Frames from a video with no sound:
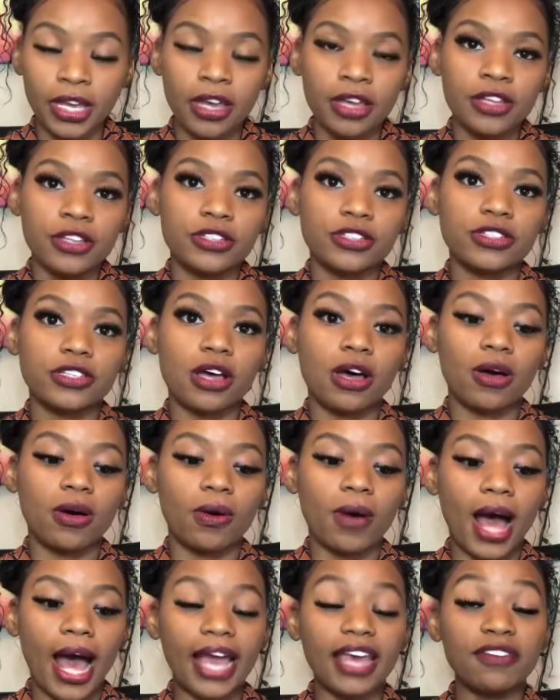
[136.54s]
So
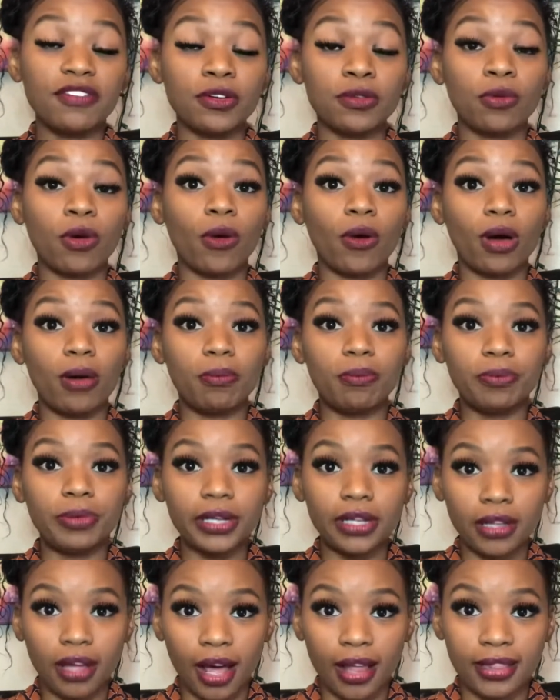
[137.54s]
I even wrote a
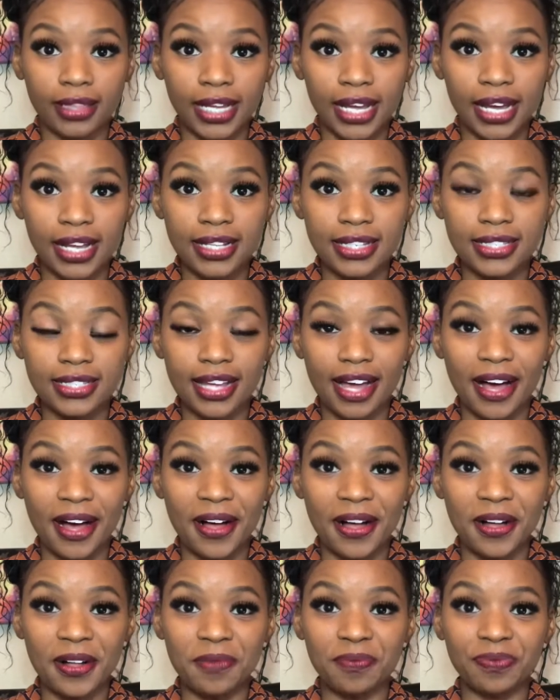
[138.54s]
book on this,
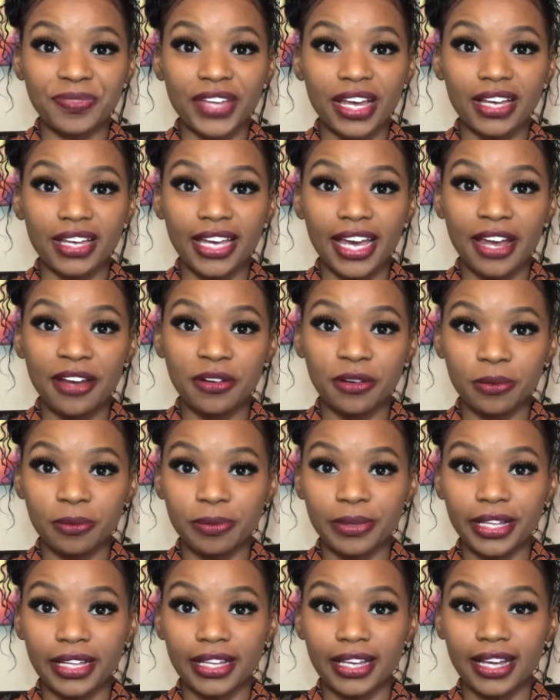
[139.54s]
a Kindle
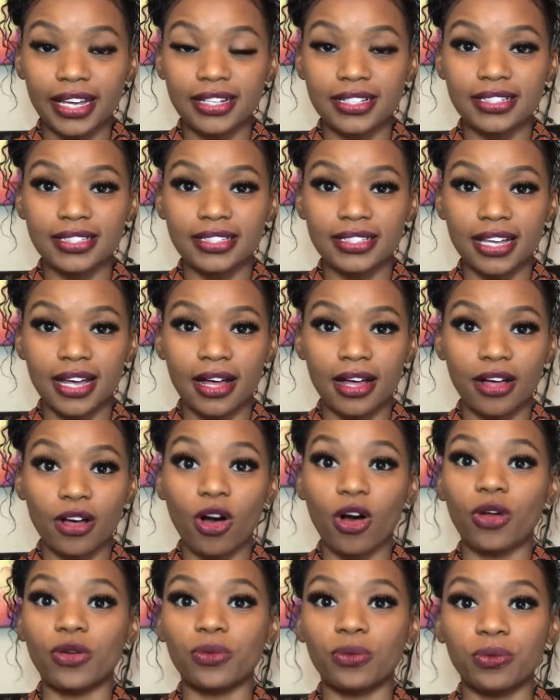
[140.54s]
book. It's
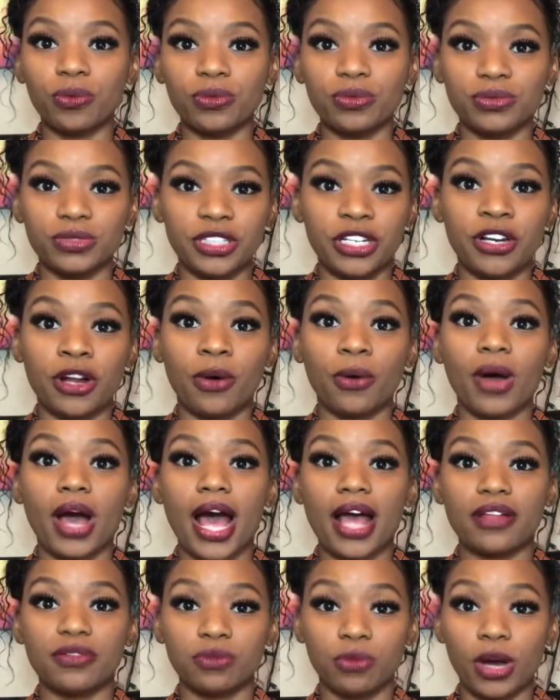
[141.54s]
called,
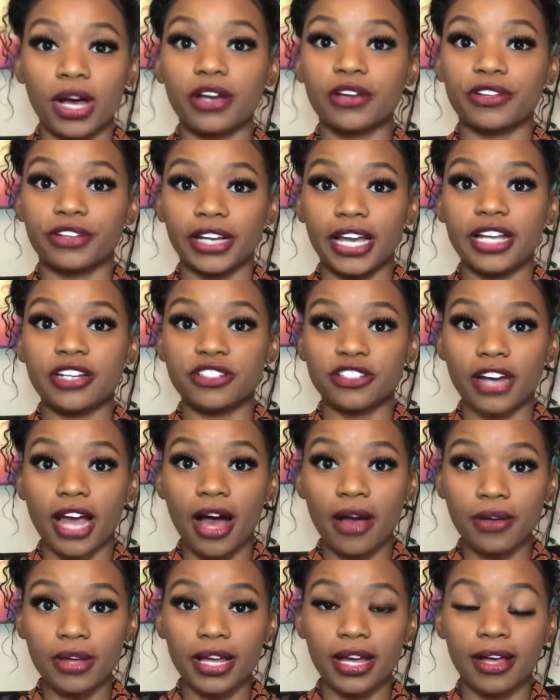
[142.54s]
What Creates Your
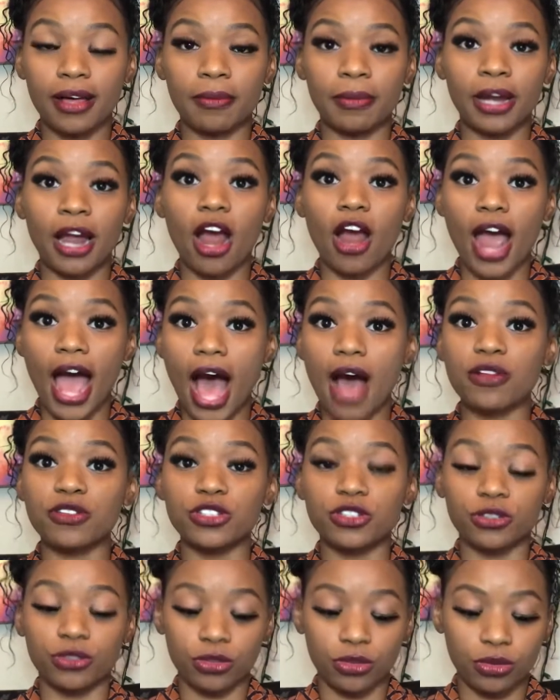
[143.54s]
Outcome, or How
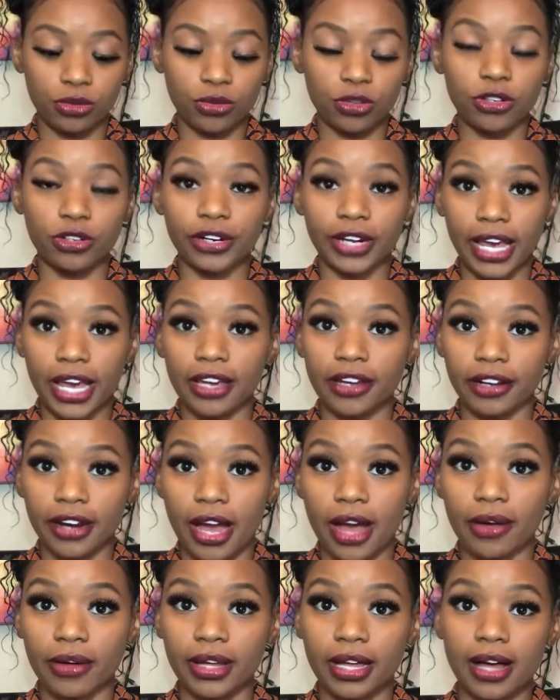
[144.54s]
to Create Your
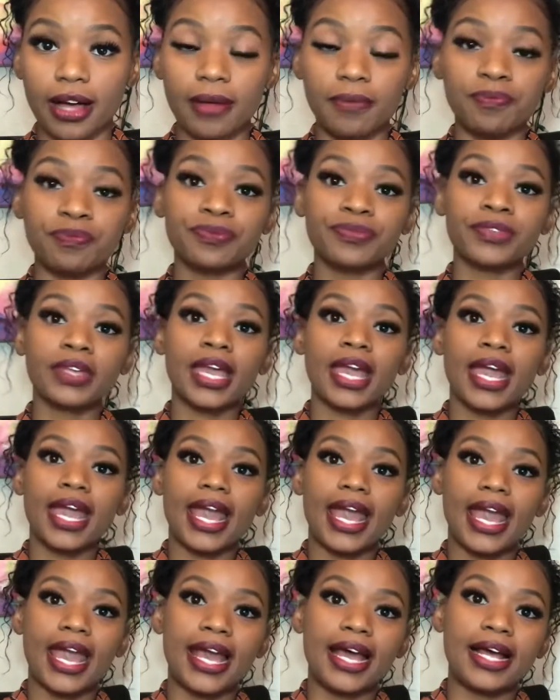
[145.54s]
Outcome.
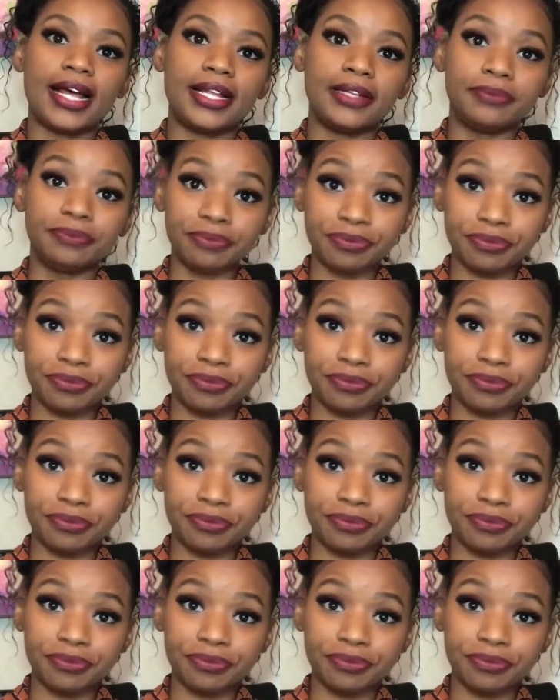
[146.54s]
And